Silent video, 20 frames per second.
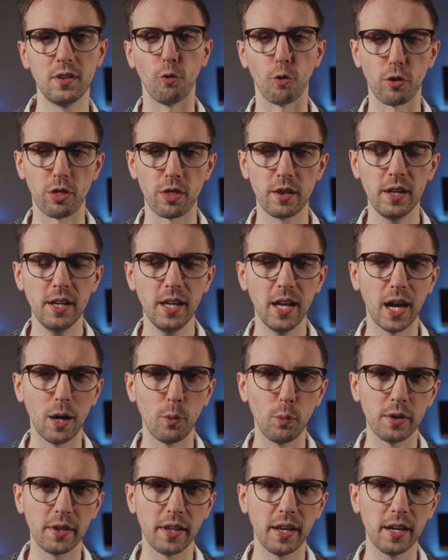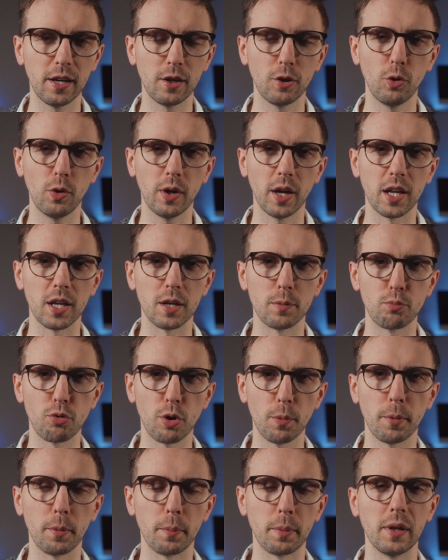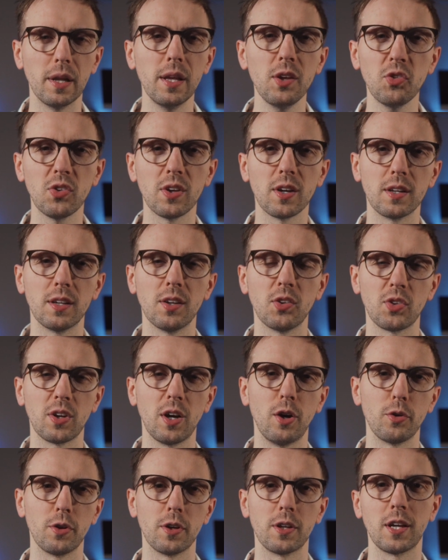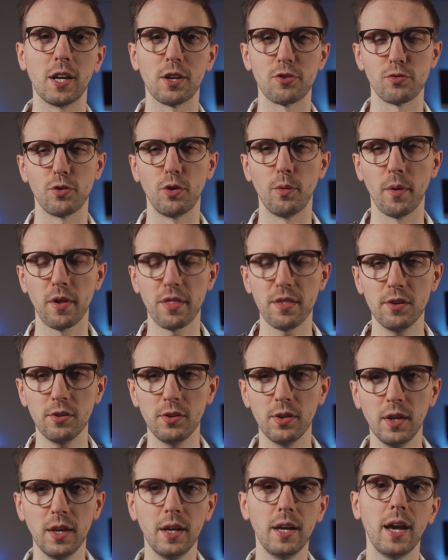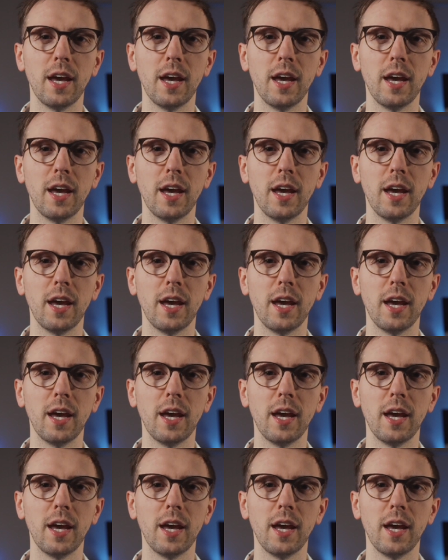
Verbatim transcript: Fourthly, I will take a look at a probabilistic discounted cash flow method,